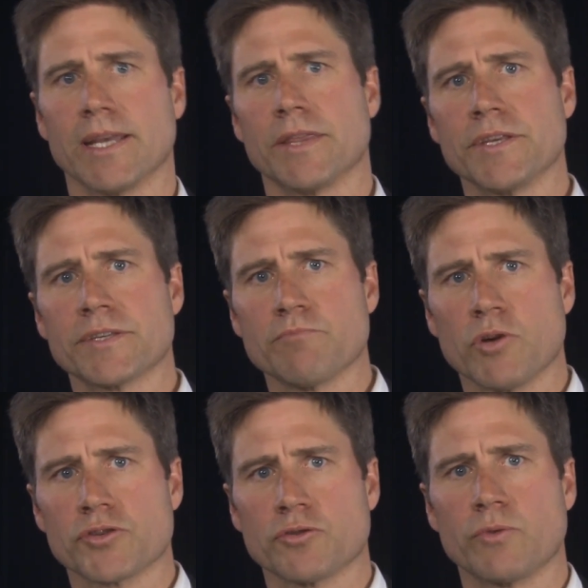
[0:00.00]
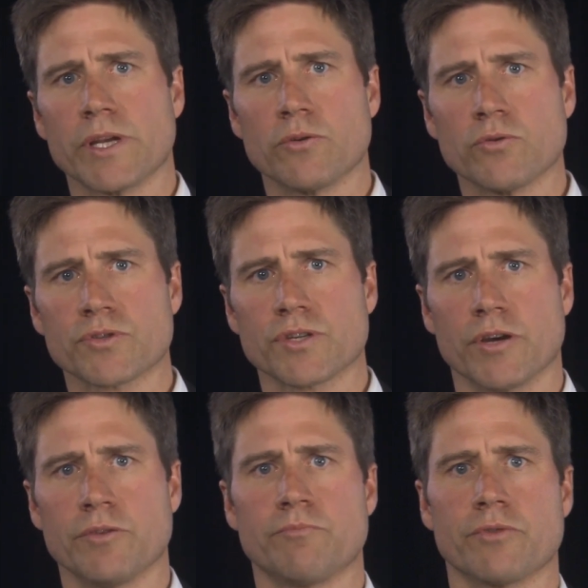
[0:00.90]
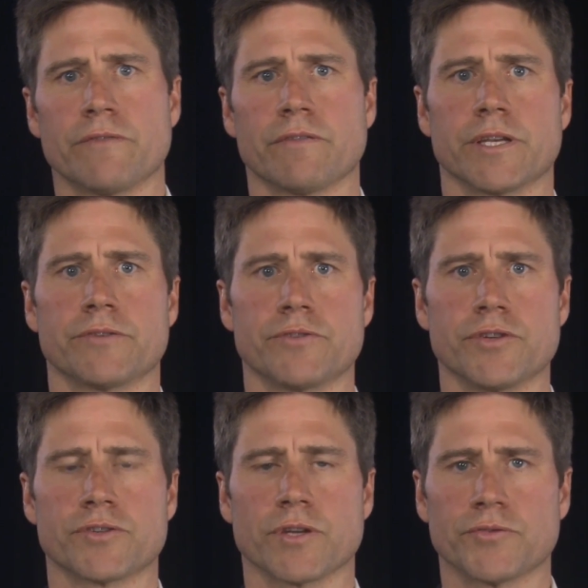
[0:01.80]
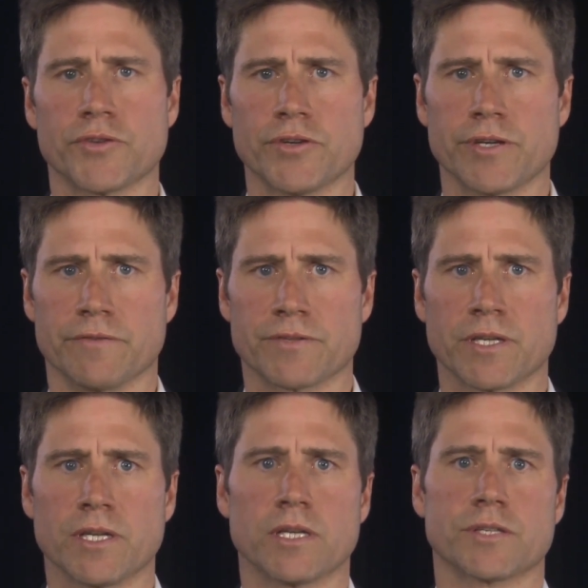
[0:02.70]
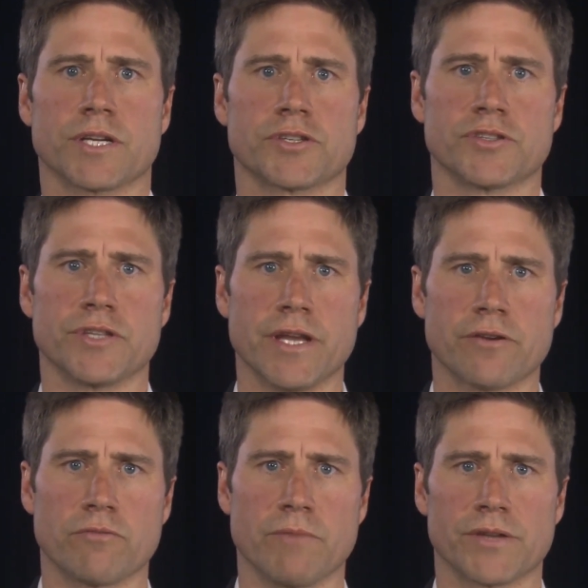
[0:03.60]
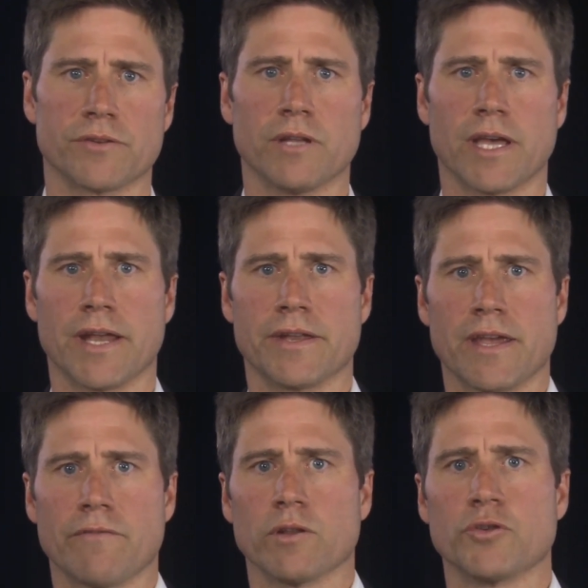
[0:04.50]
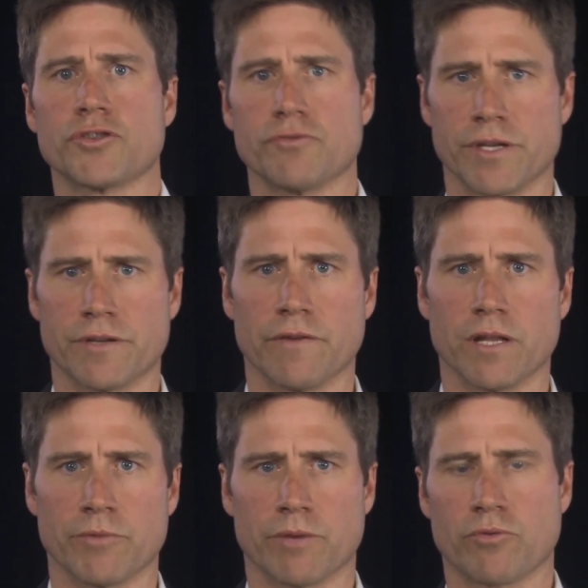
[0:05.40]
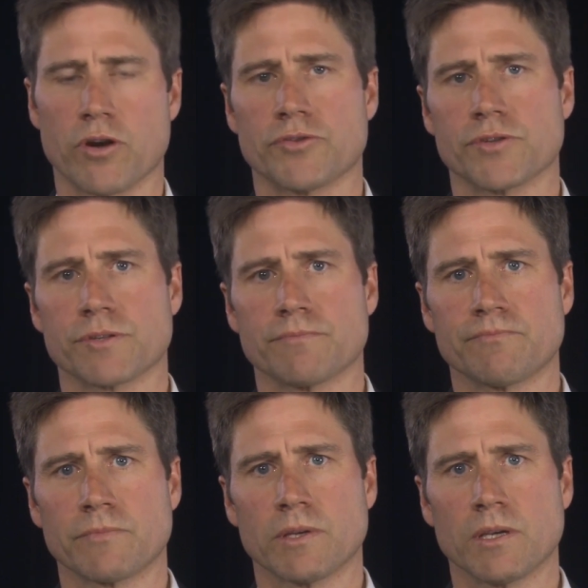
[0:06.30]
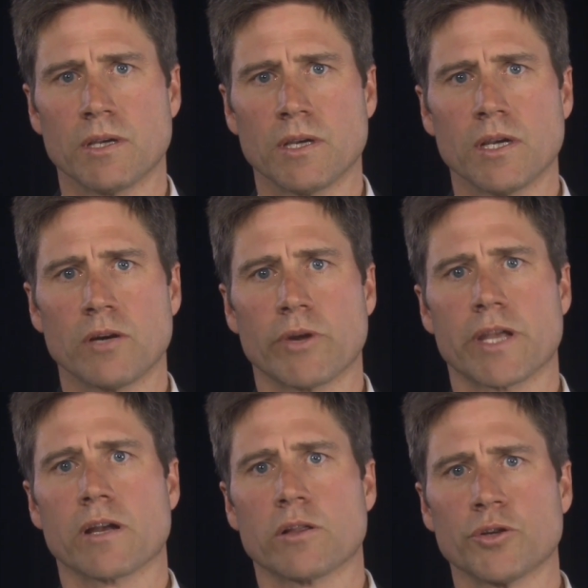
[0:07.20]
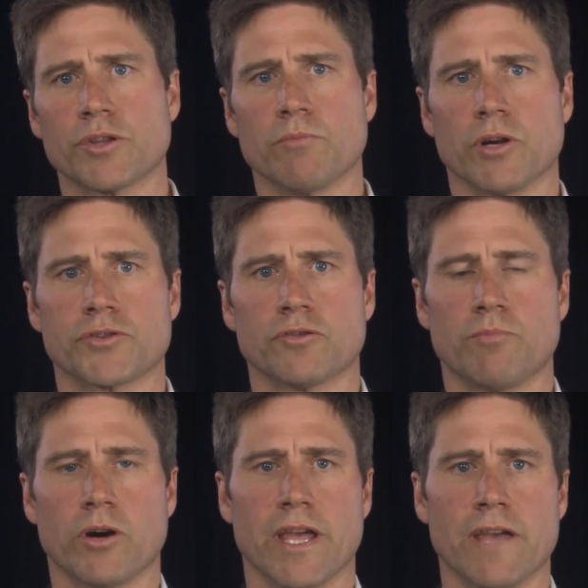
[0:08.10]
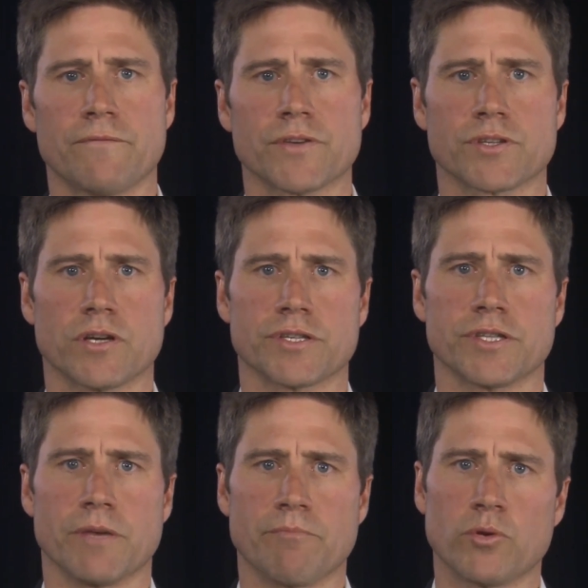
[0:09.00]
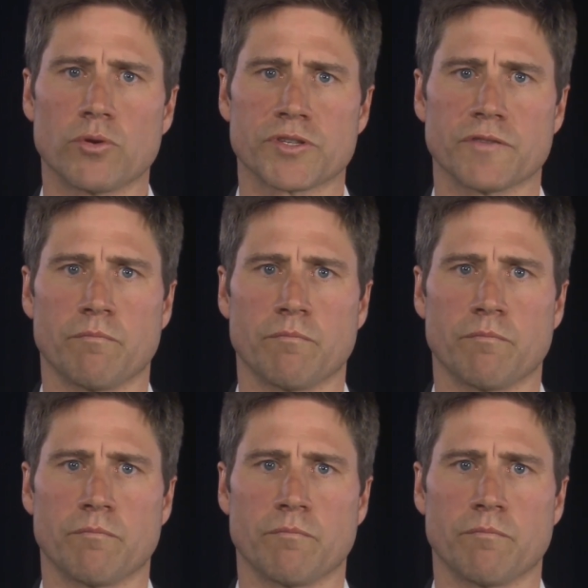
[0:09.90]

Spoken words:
in this module we also briefly introduce alternatives such as the incremental and evolutionary development approaches. We conclude the module by emphasising the importance